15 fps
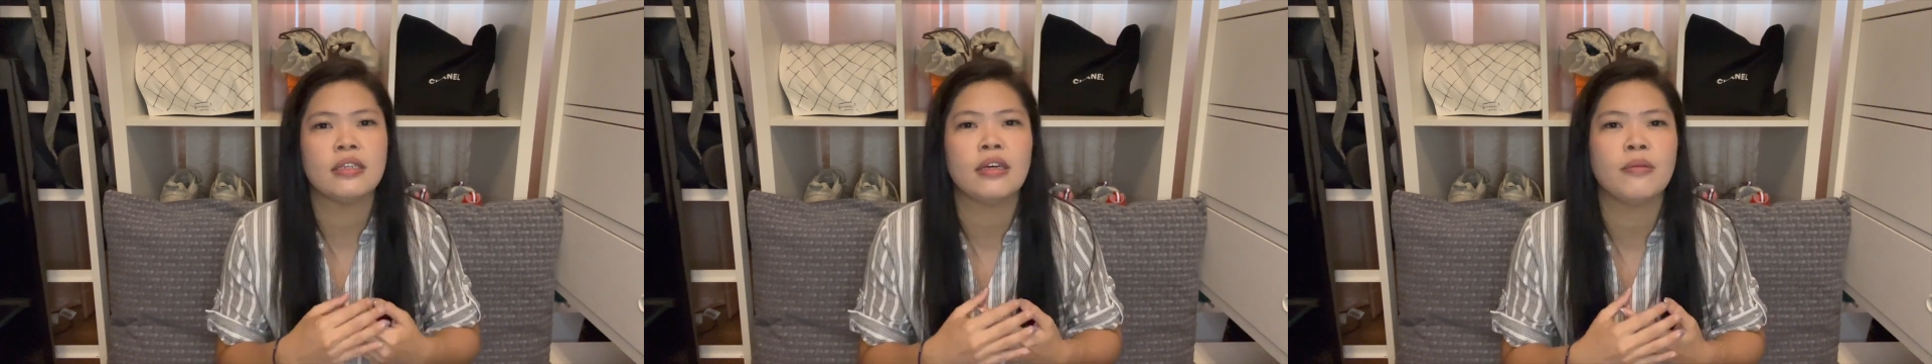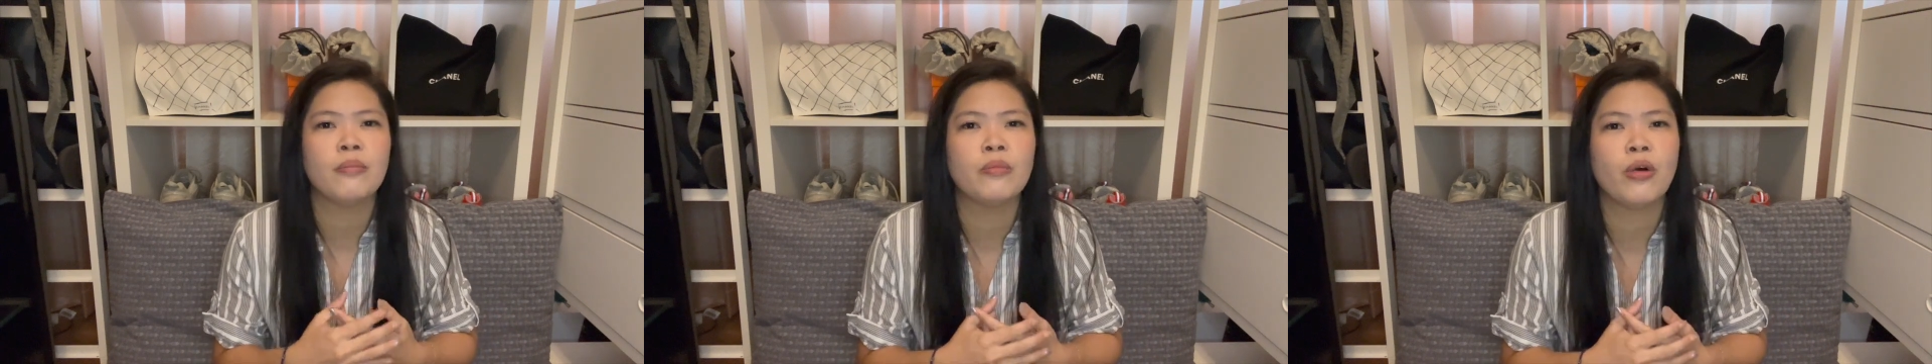
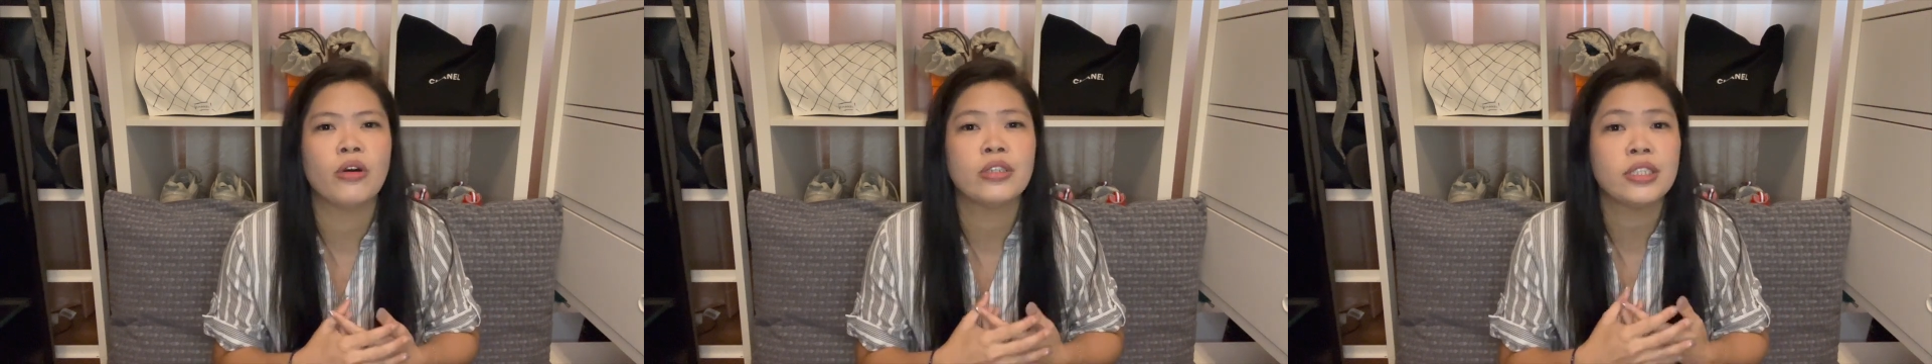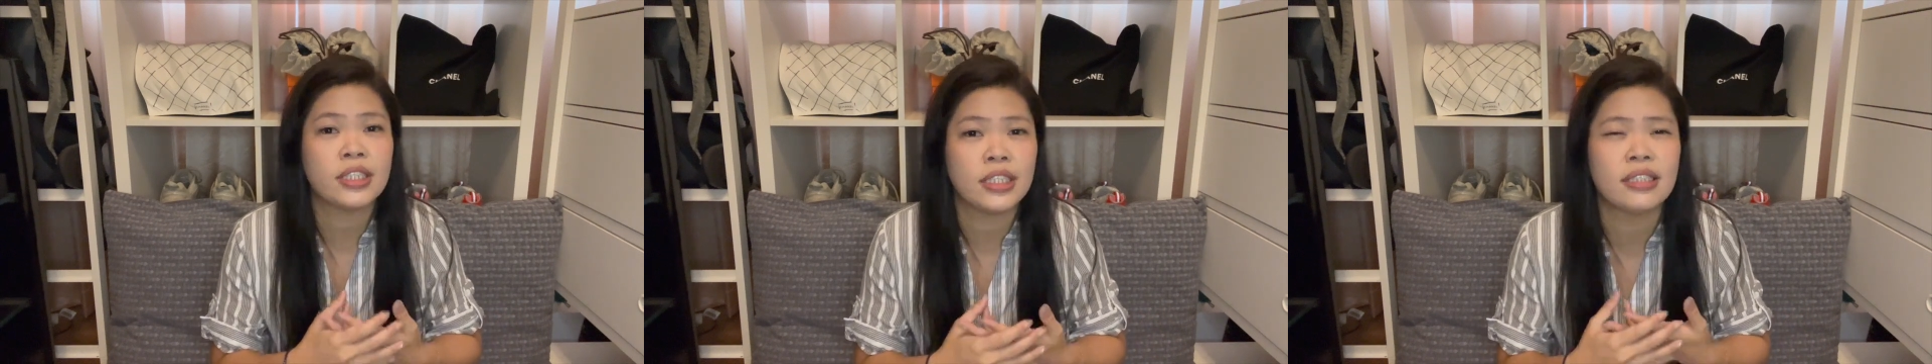a
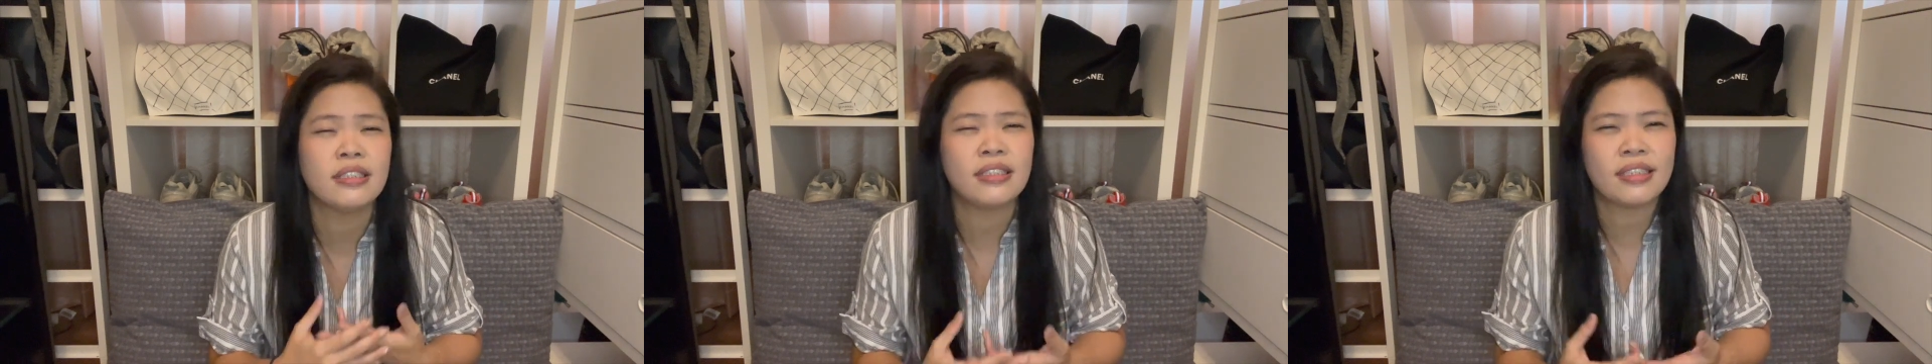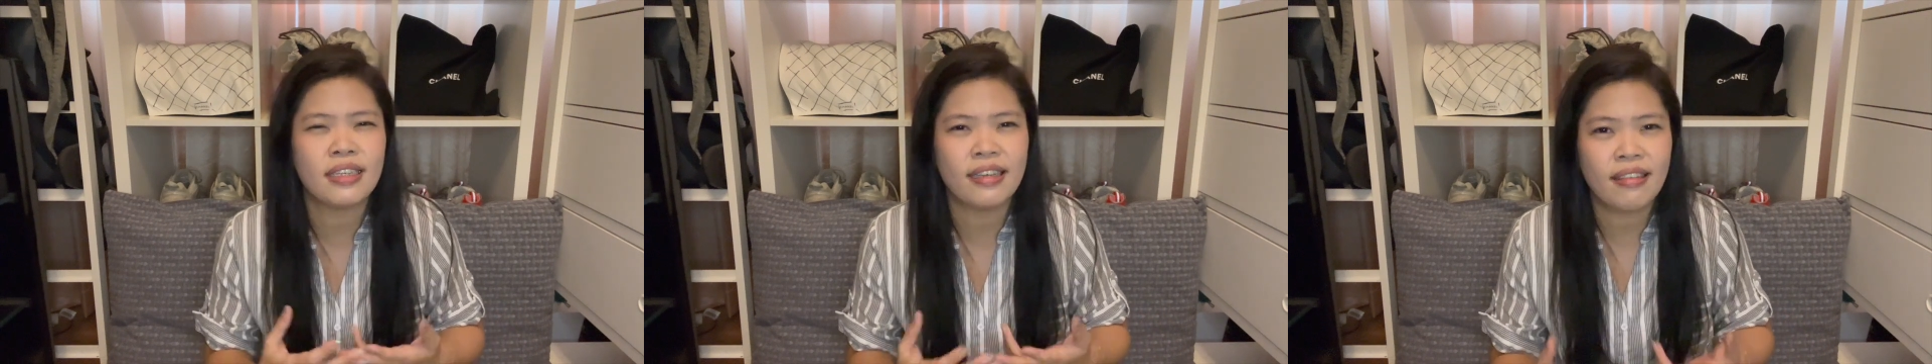more
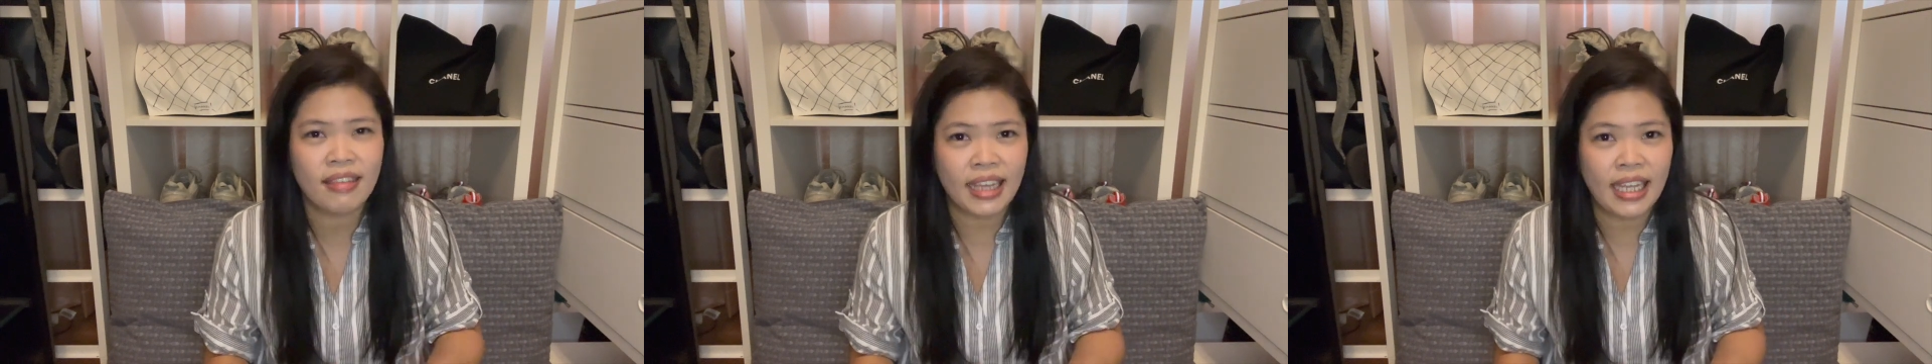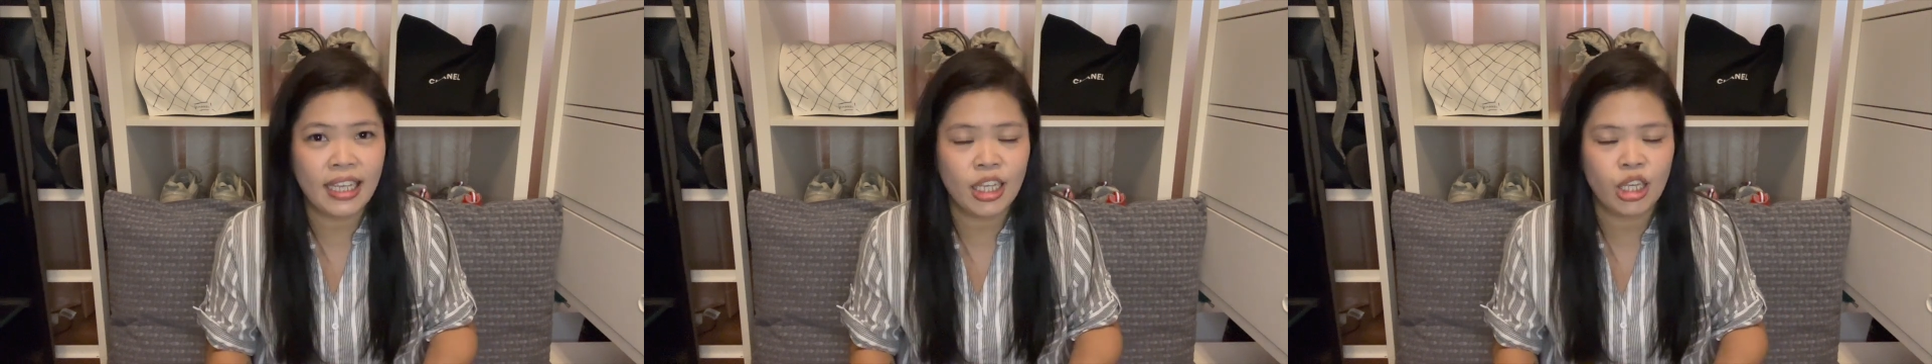sincere
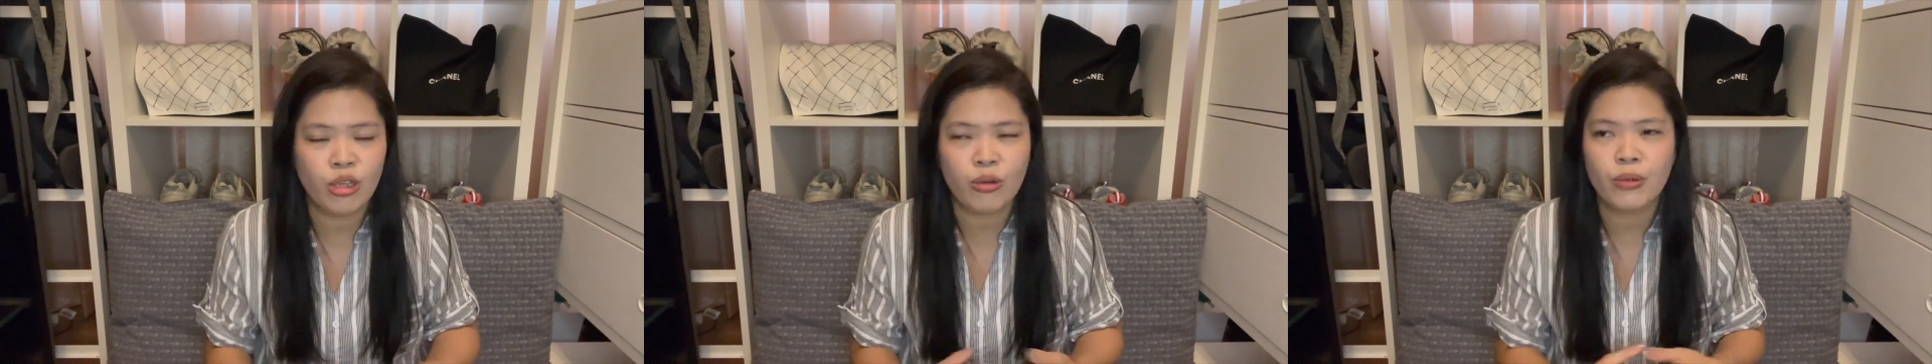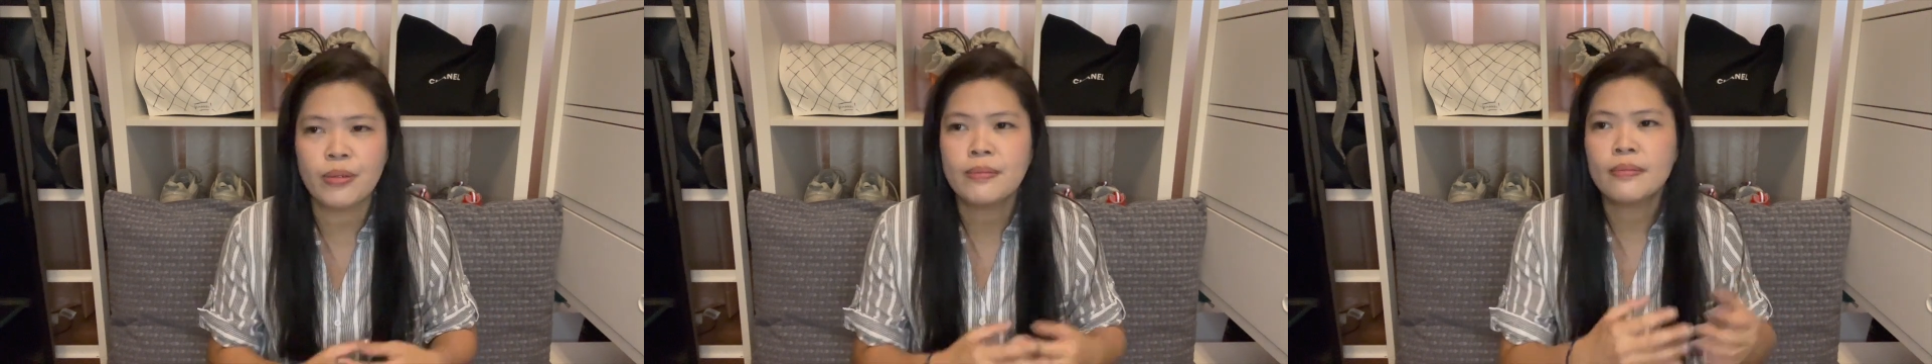thank you.